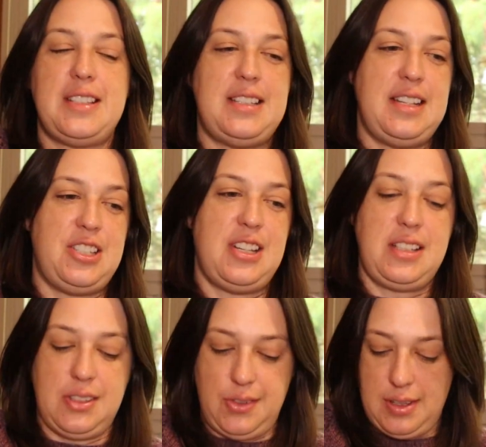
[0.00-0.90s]

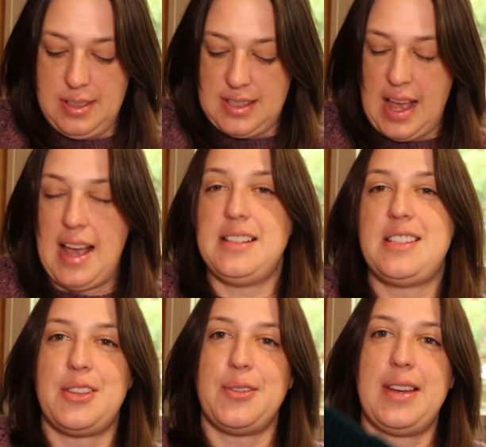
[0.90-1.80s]
stitches for the size
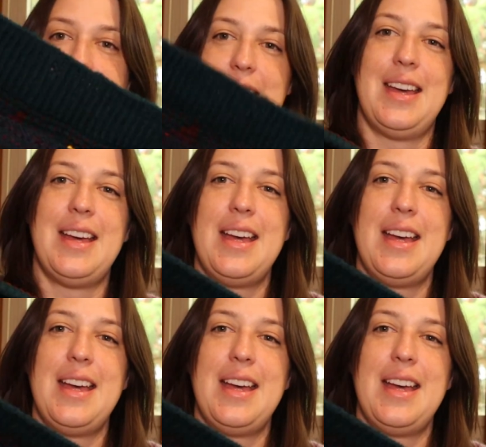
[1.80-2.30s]
3